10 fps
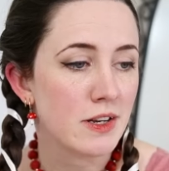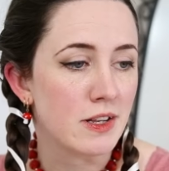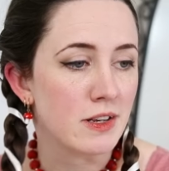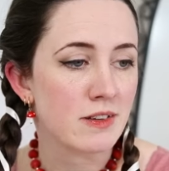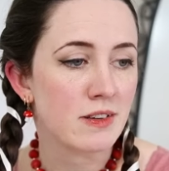
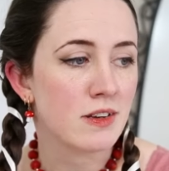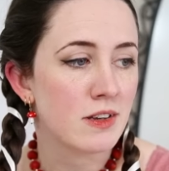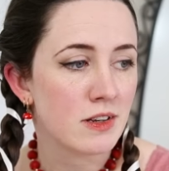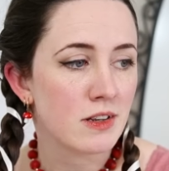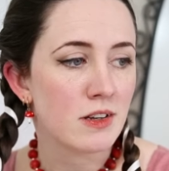and
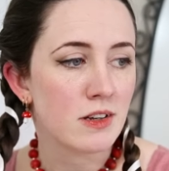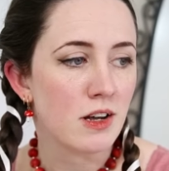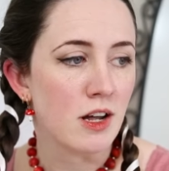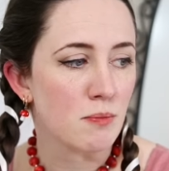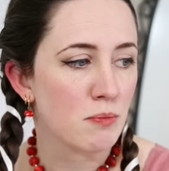
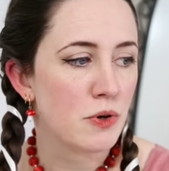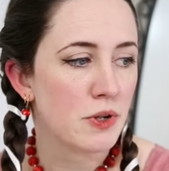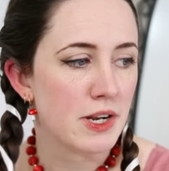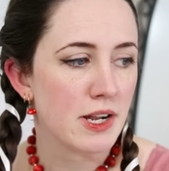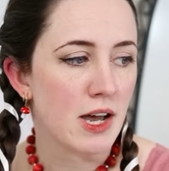I'll
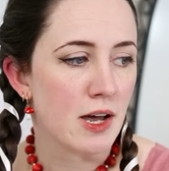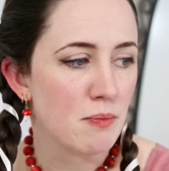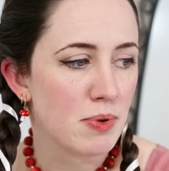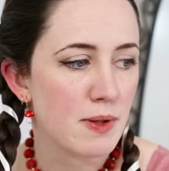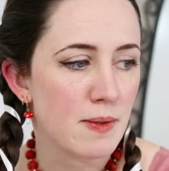put it up.